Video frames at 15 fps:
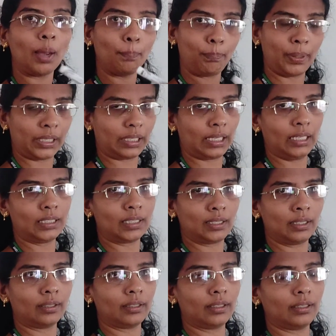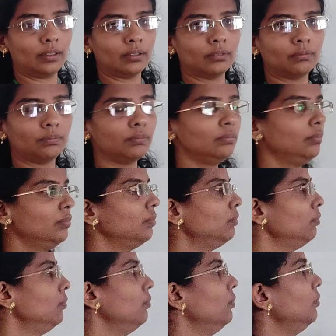uppercase letter.
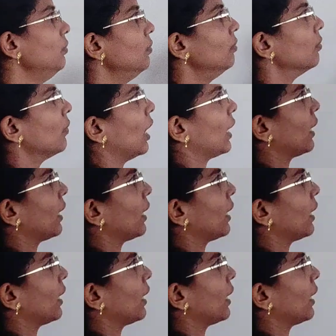I